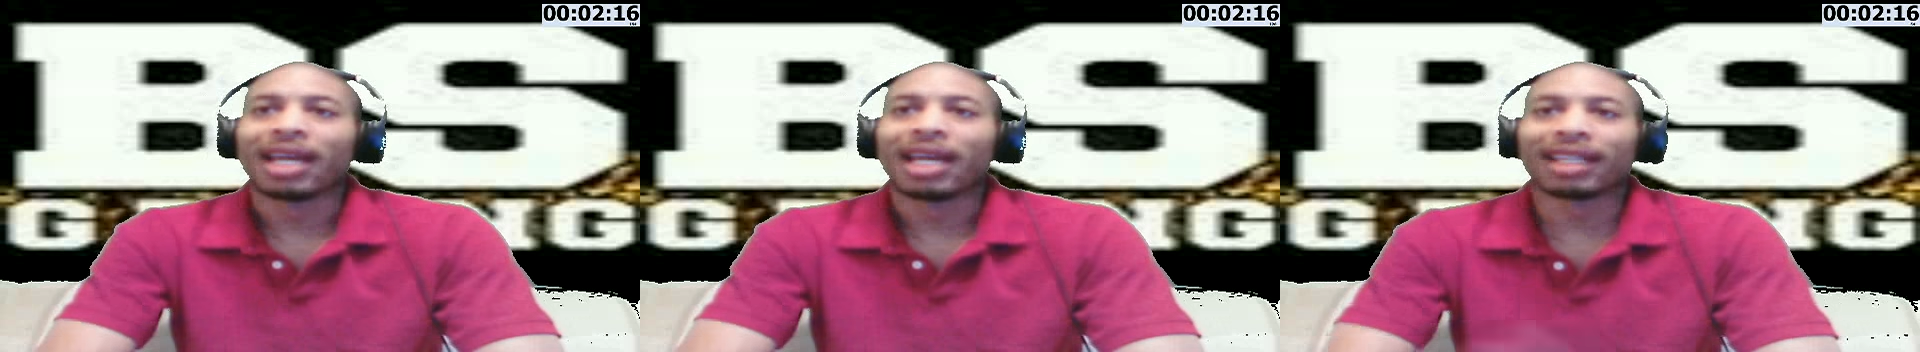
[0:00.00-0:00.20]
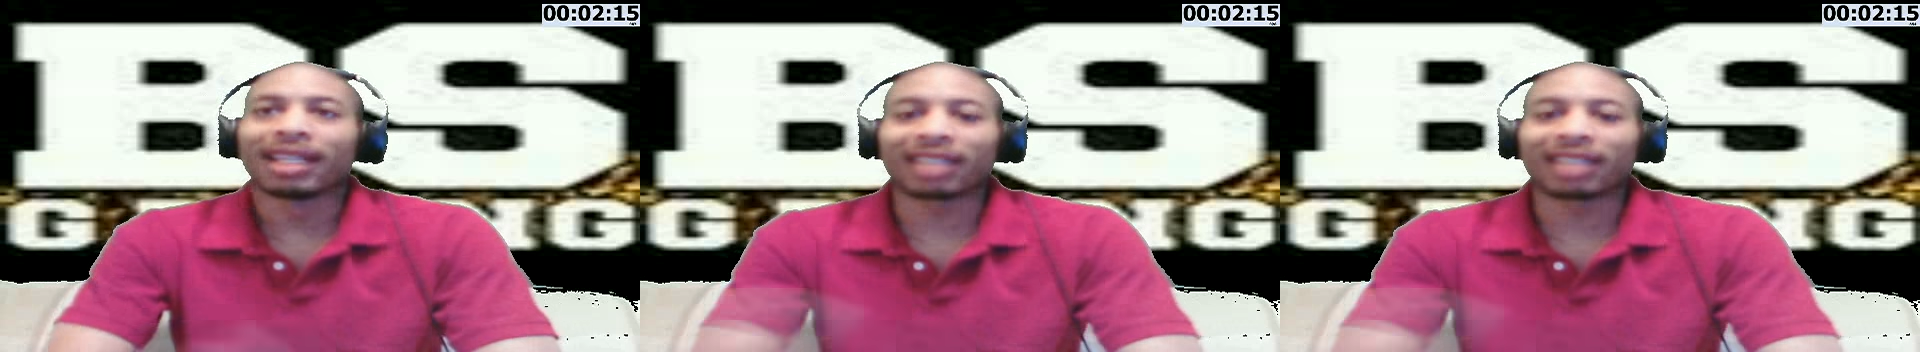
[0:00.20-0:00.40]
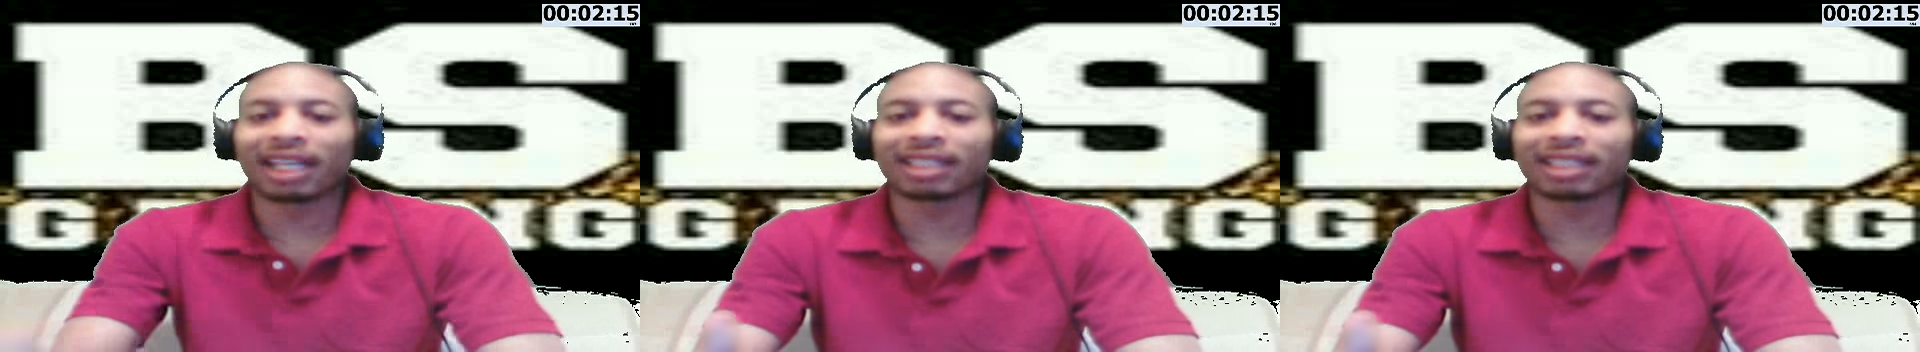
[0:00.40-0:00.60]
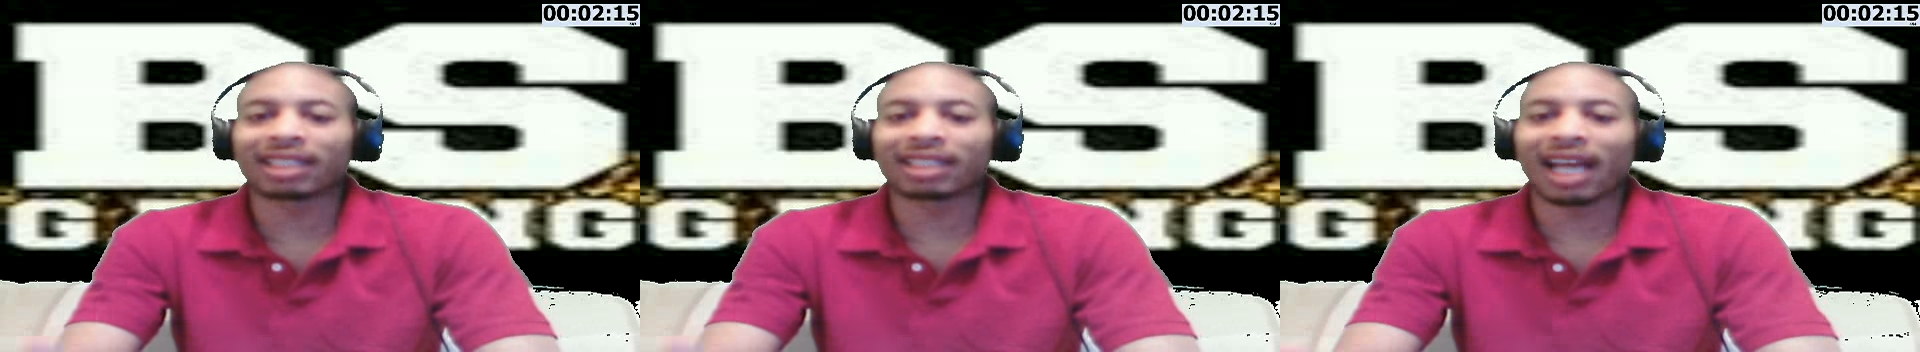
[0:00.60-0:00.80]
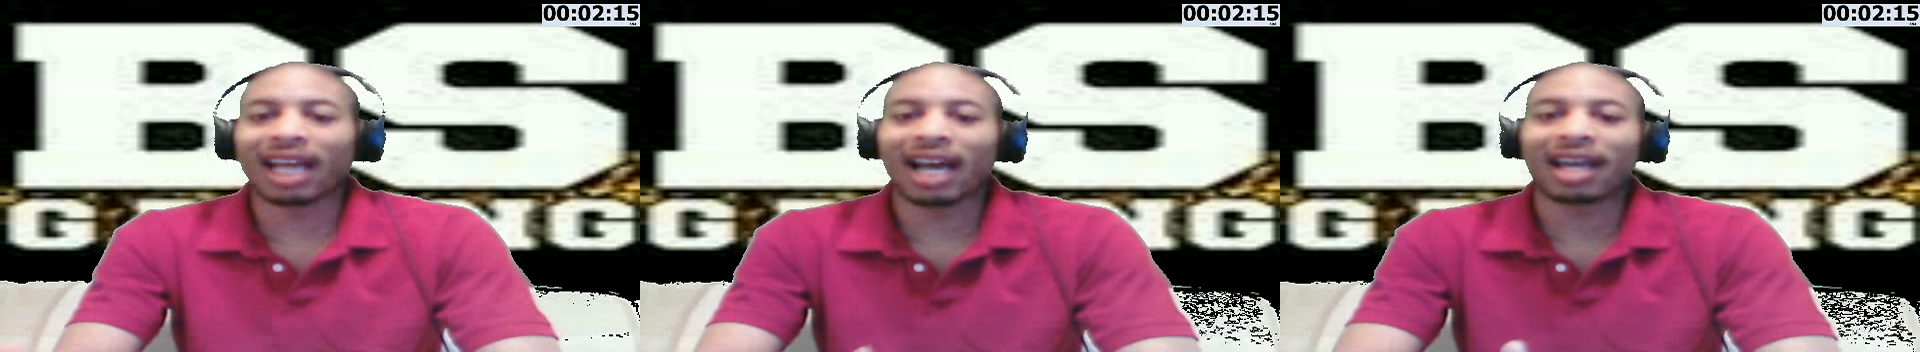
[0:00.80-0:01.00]
It's
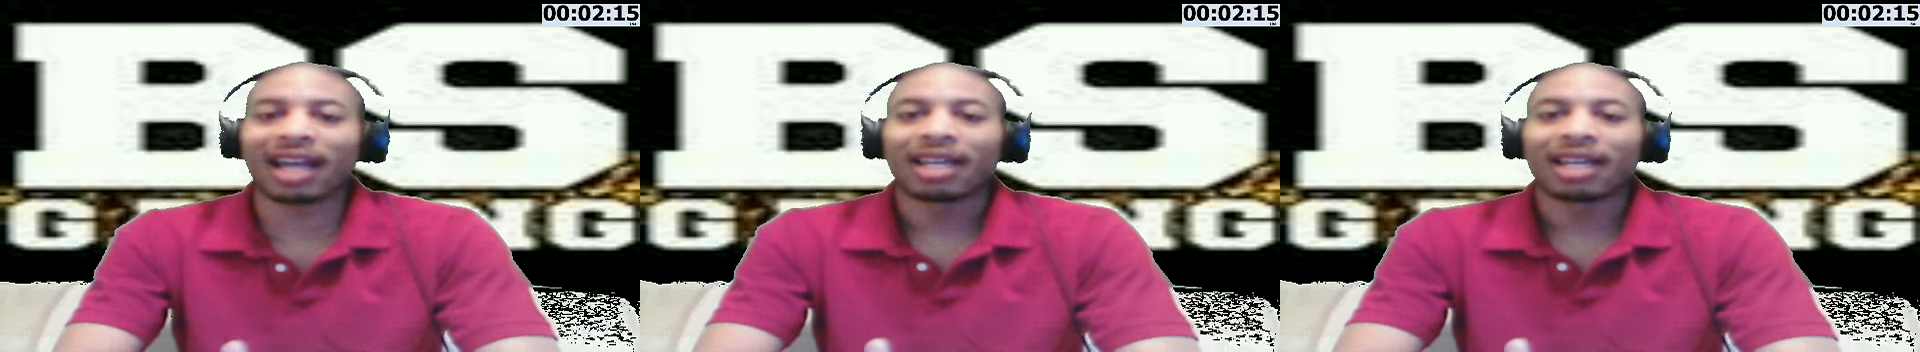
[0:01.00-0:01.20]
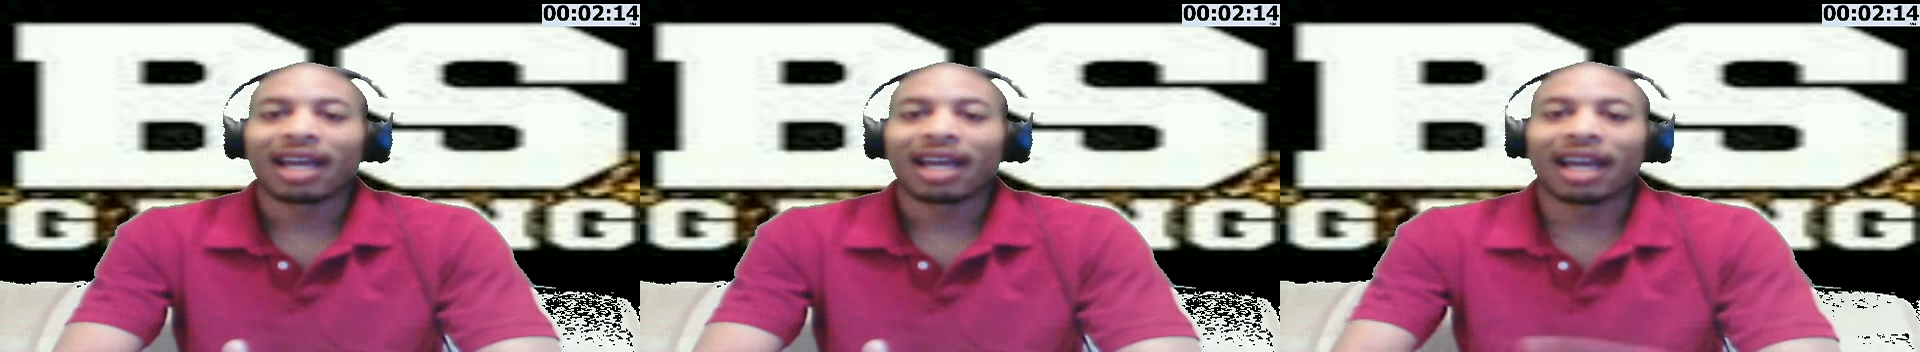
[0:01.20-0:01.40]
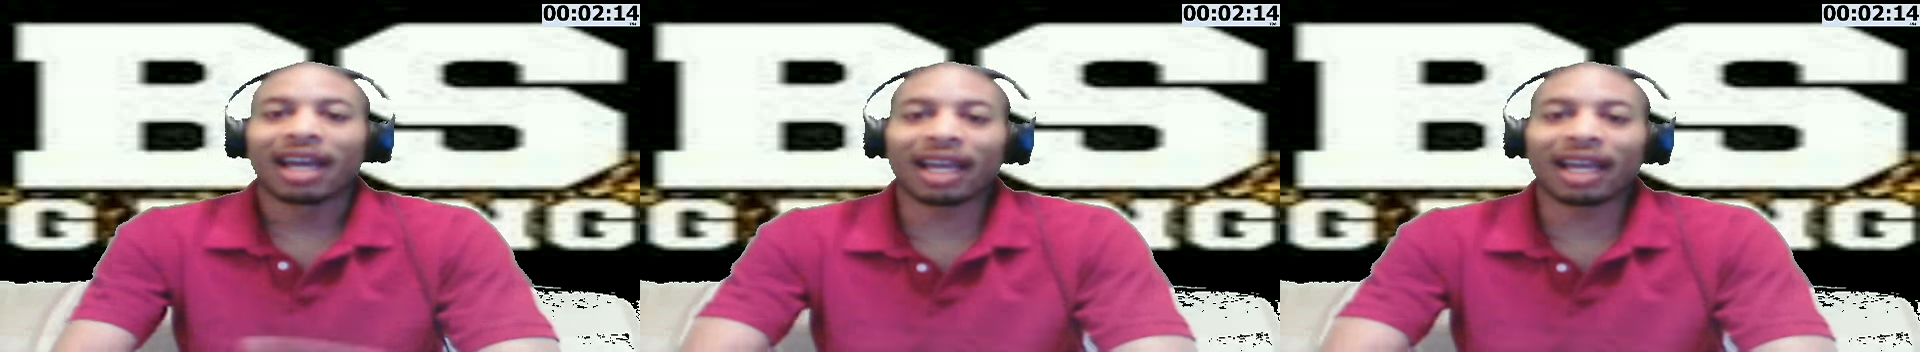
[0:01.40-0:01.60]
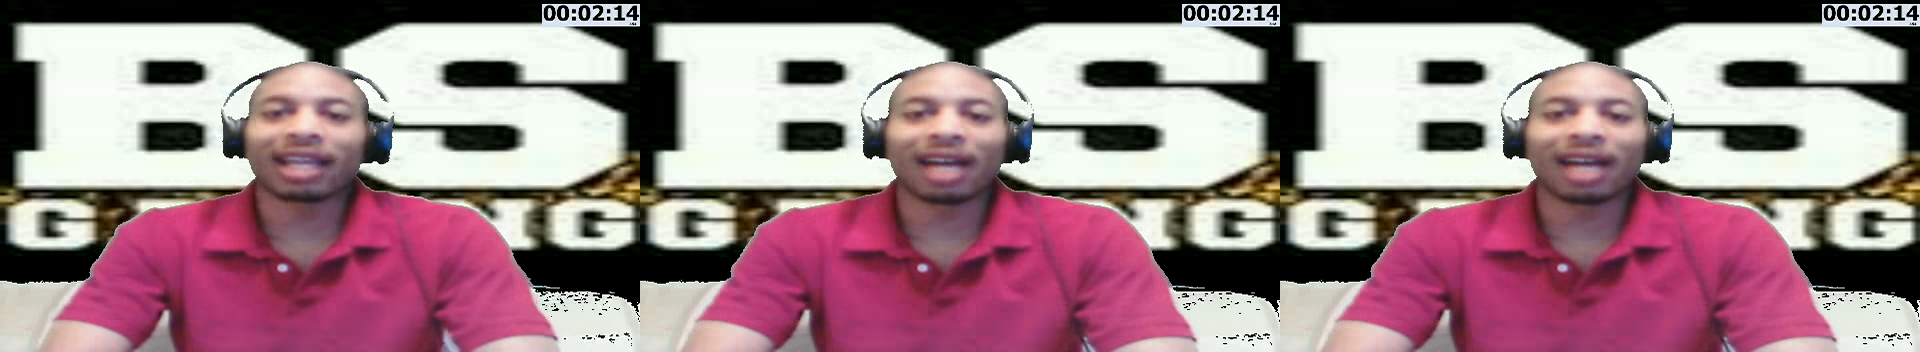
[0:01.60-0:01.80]
inside and